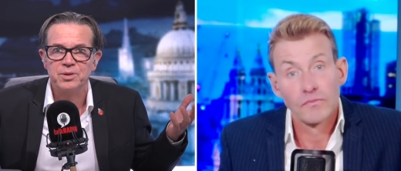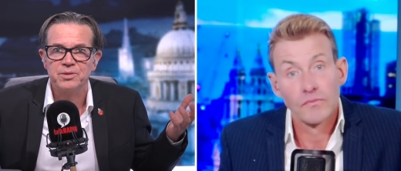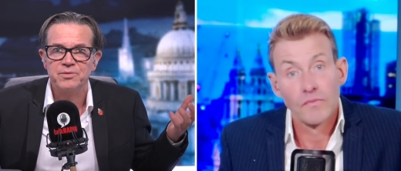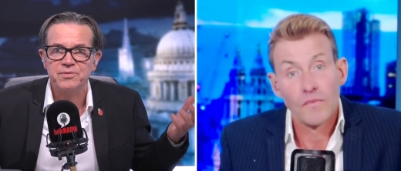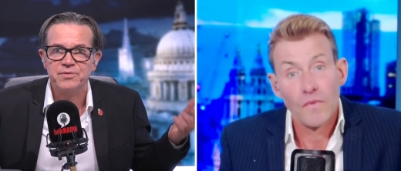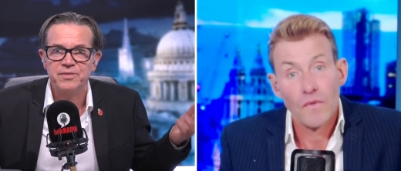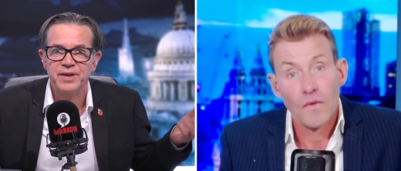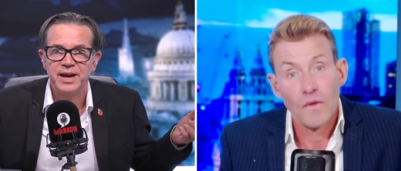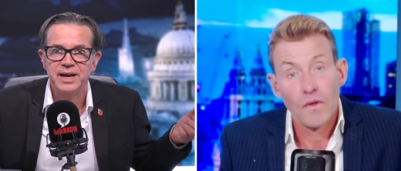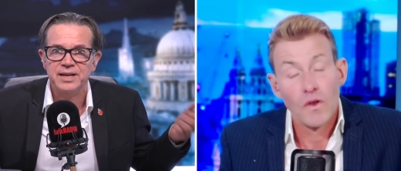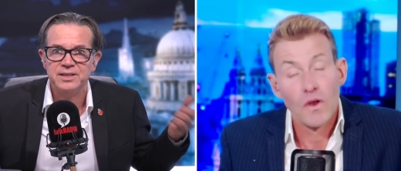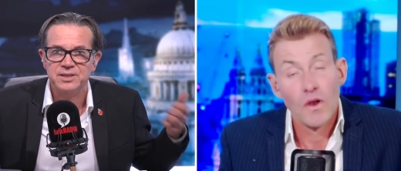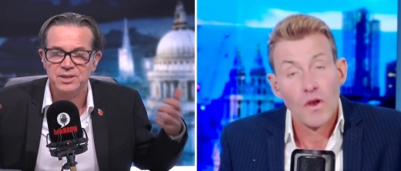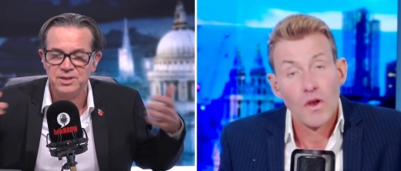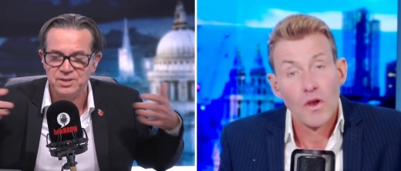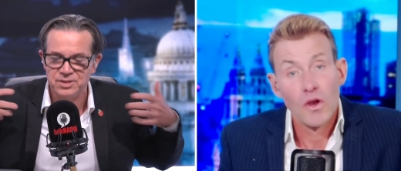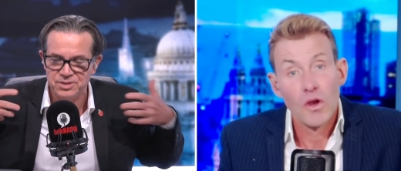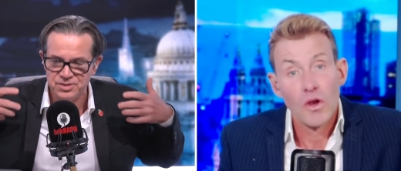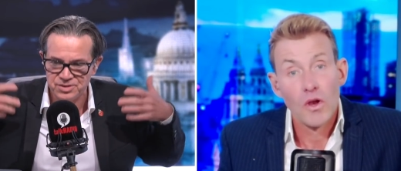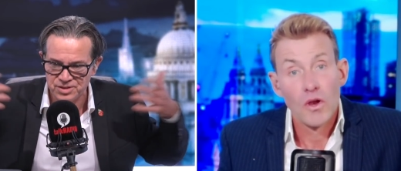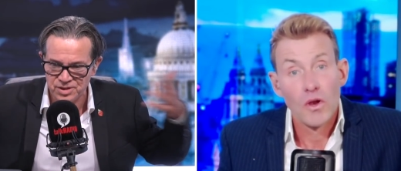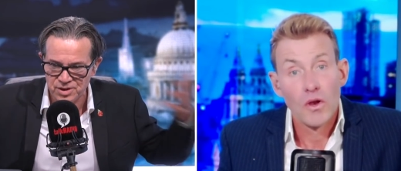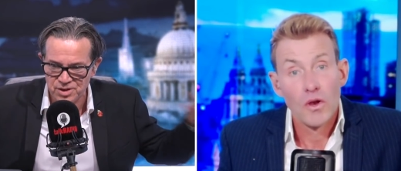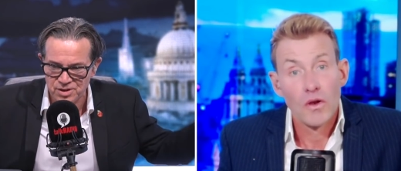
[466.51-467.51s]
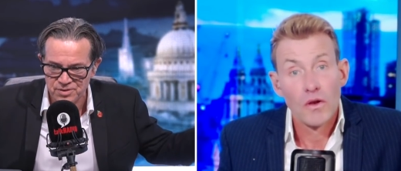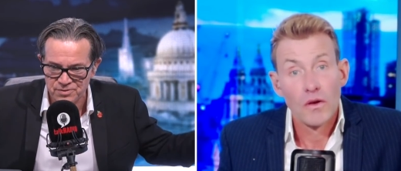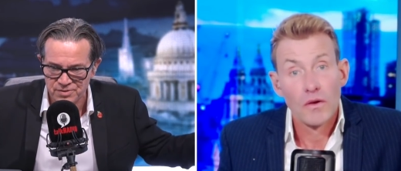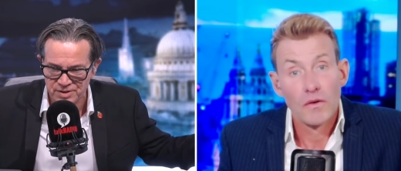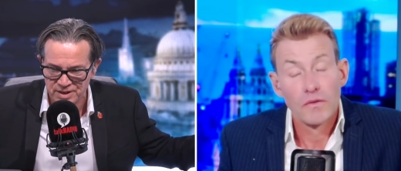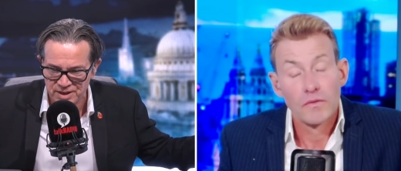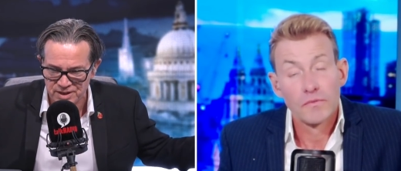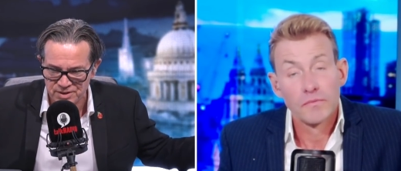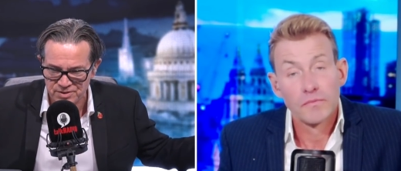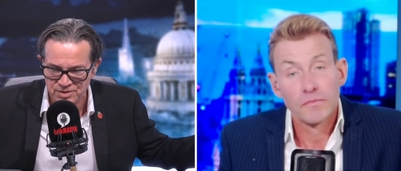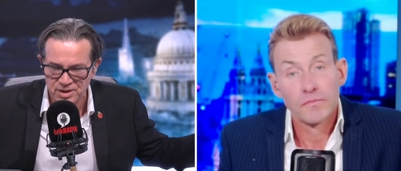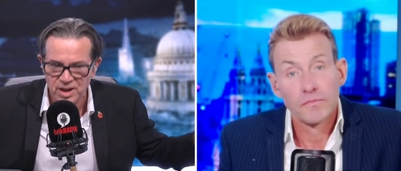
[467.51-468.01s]
Speaker 1: on the fact that
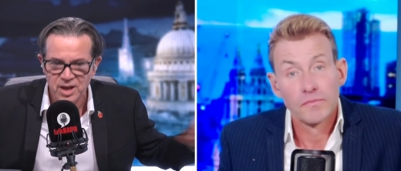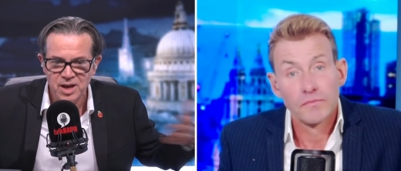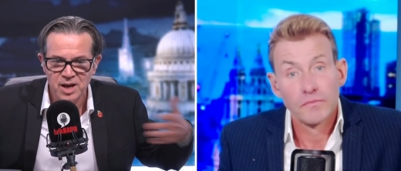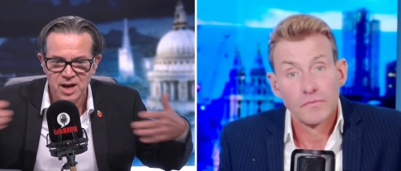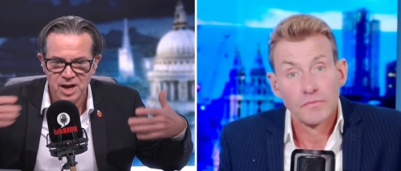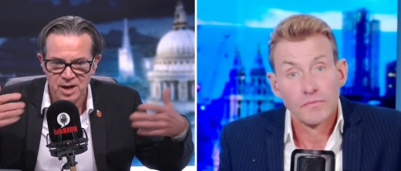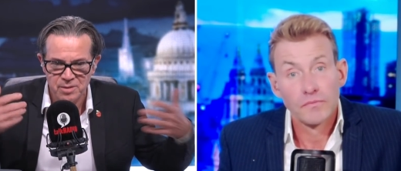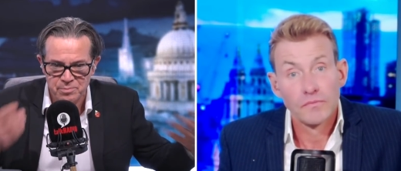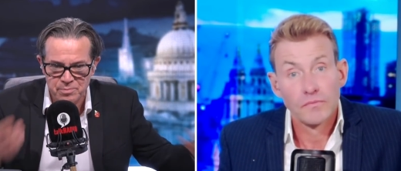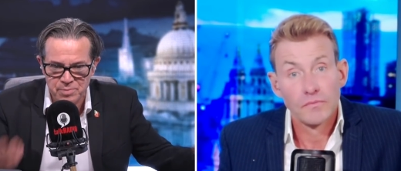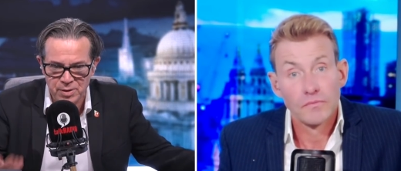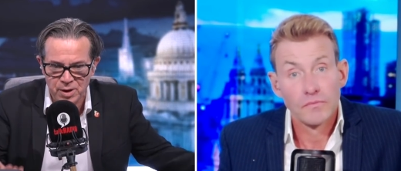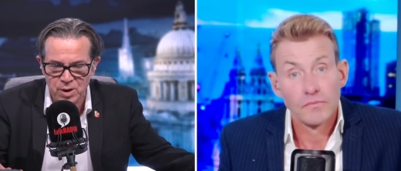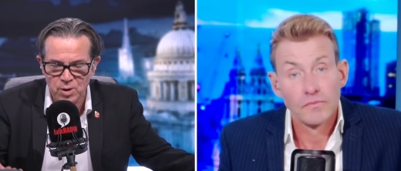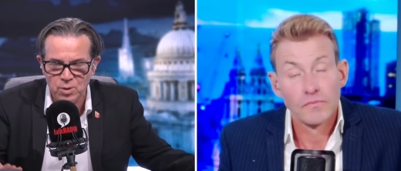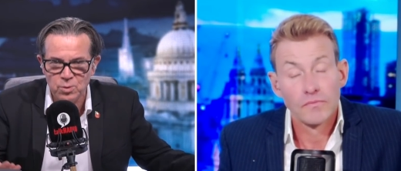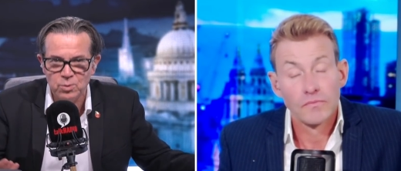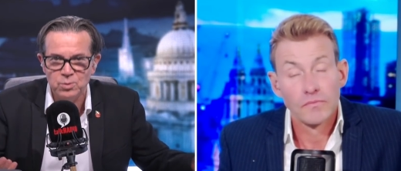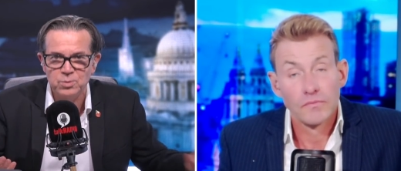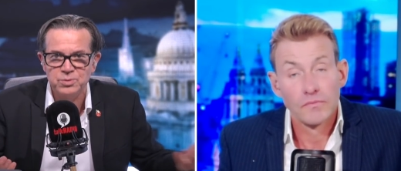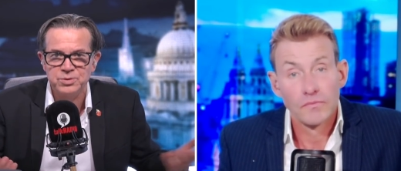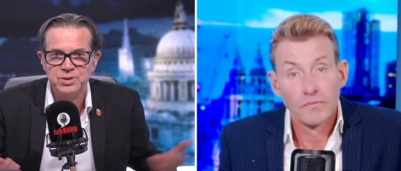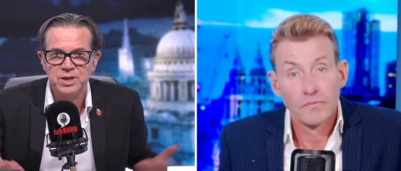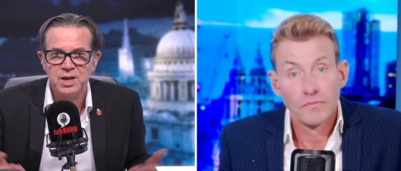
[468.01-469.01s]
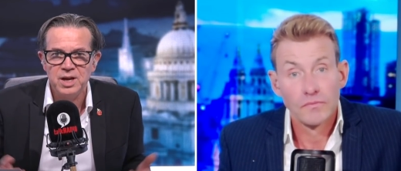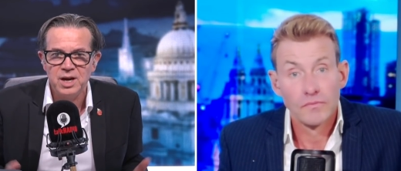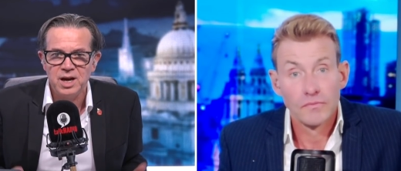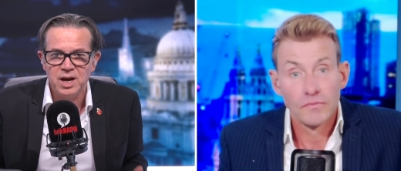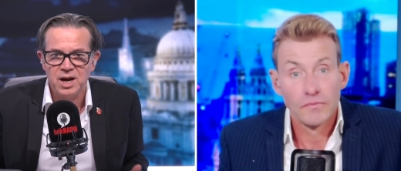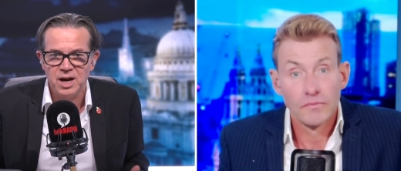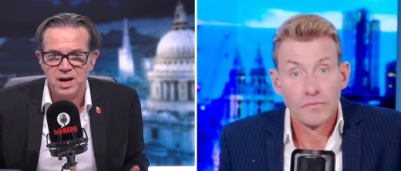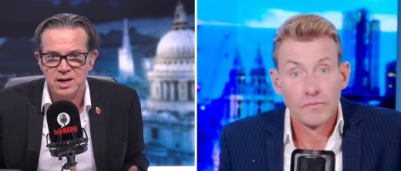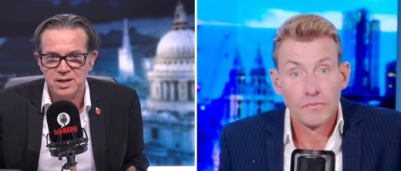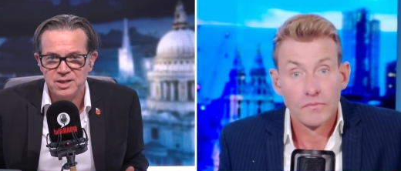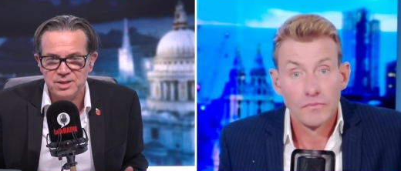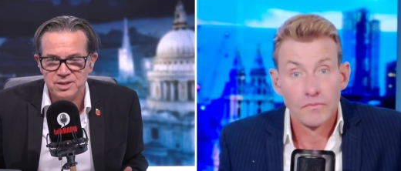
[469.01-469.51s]
surveys and polls
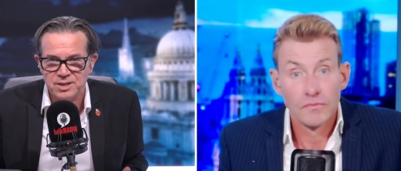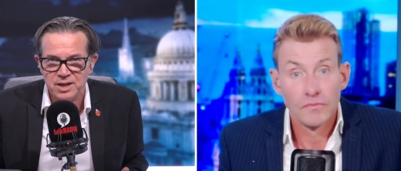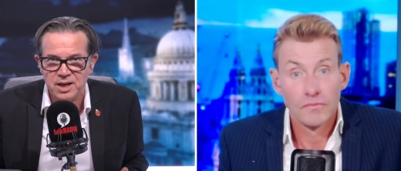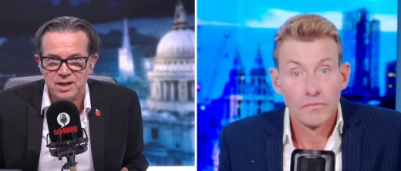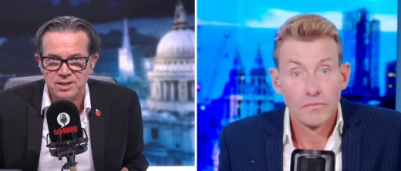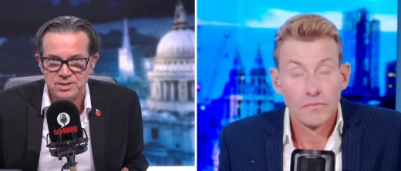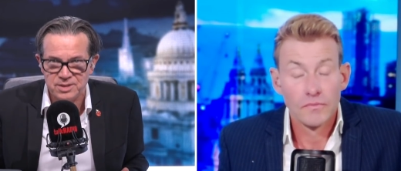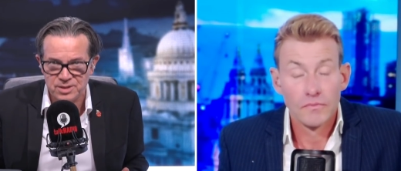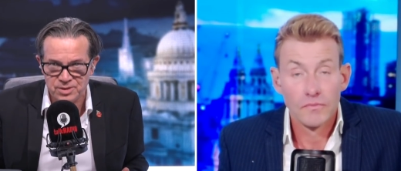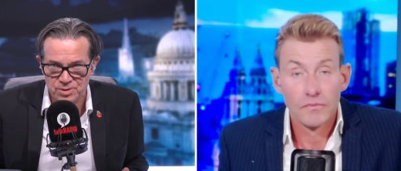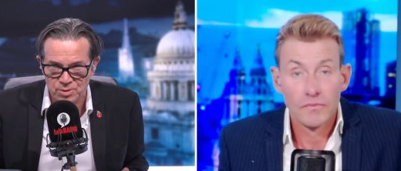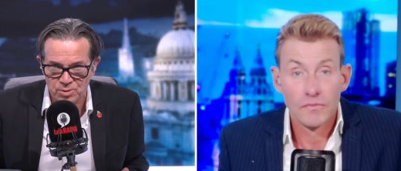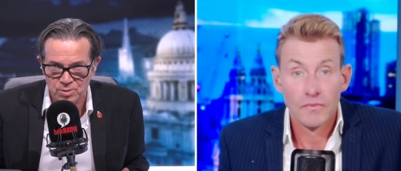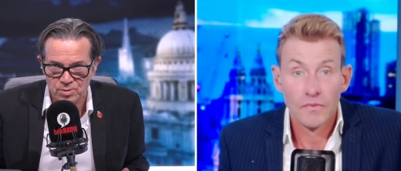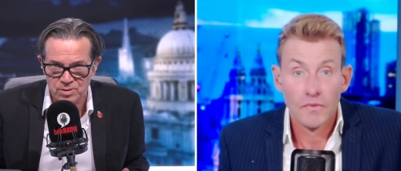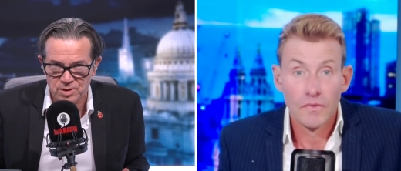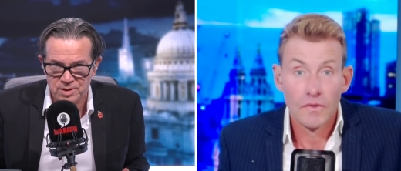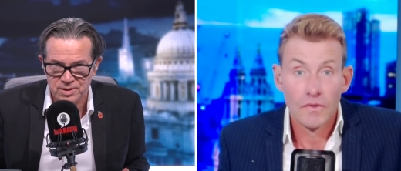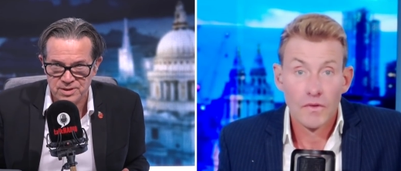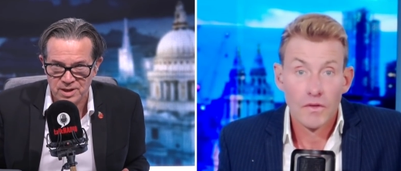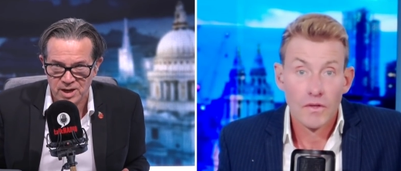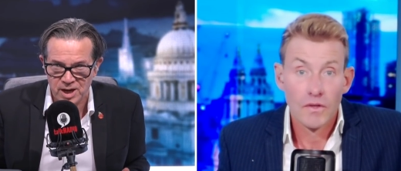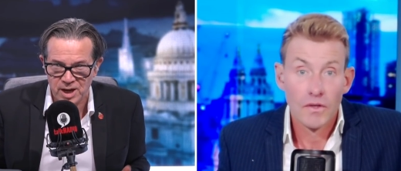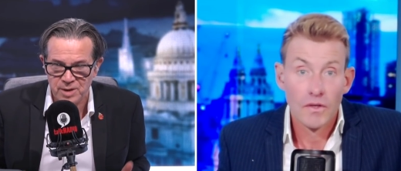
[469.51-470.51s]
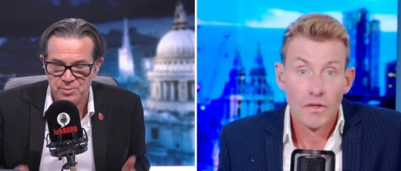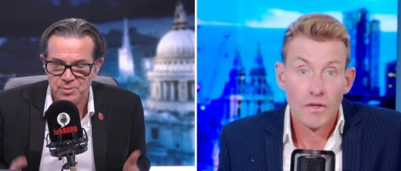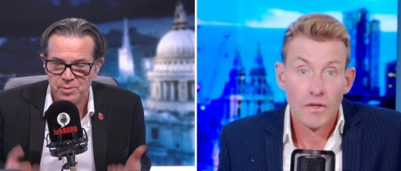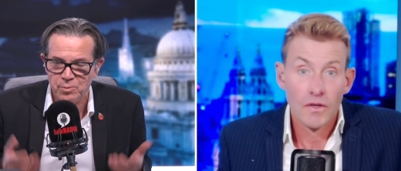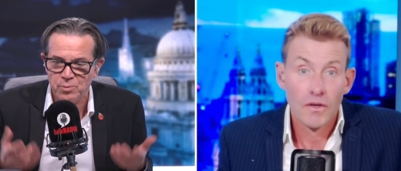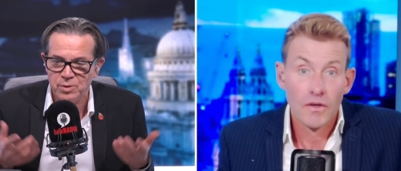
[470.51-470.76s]
are conducted all the time.